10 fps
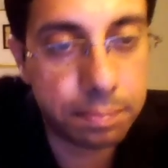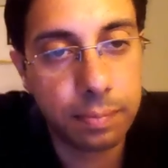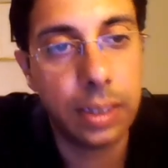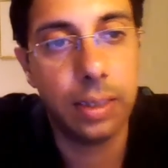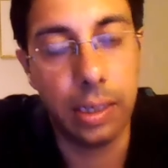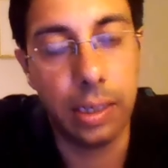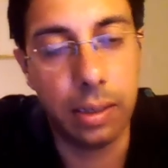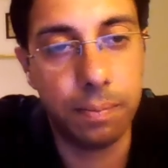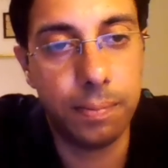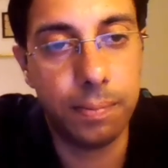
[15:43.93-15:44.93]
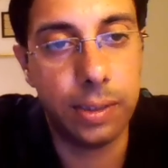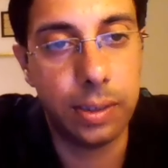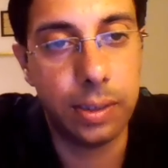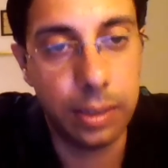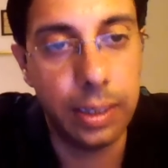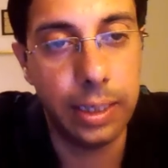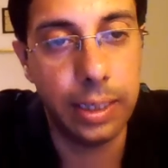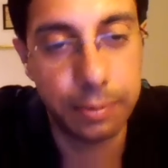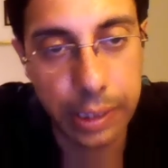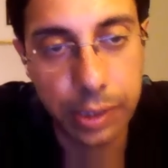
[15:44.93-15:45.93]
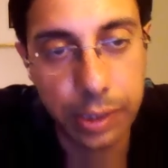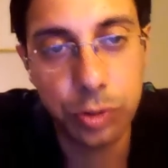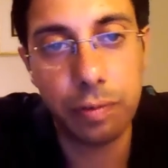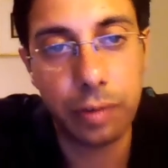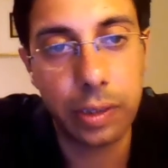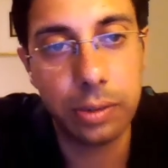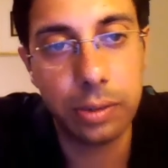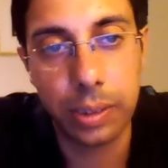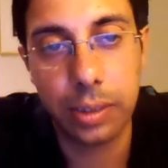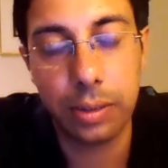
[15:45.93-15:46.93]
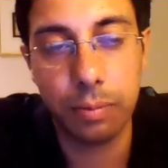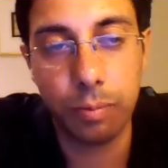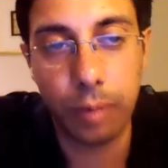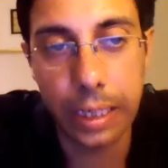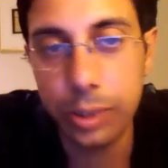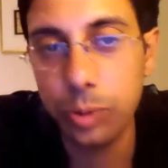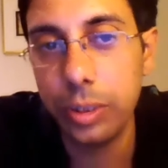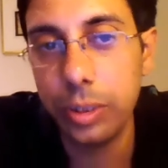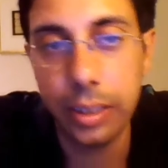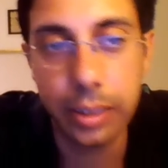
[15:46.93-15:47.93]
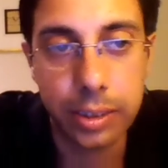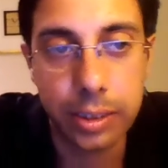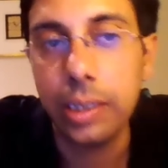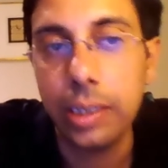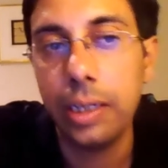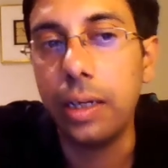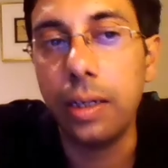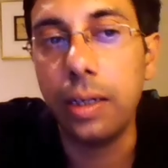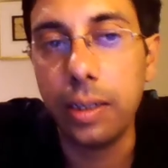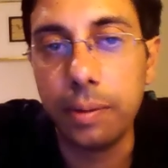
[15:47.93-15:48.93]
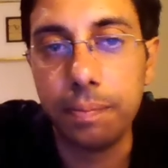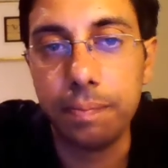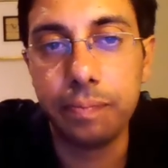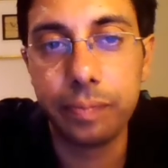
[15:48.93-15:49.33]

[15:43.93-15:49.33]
Yeah, it's a very useful function, but why you need it, um,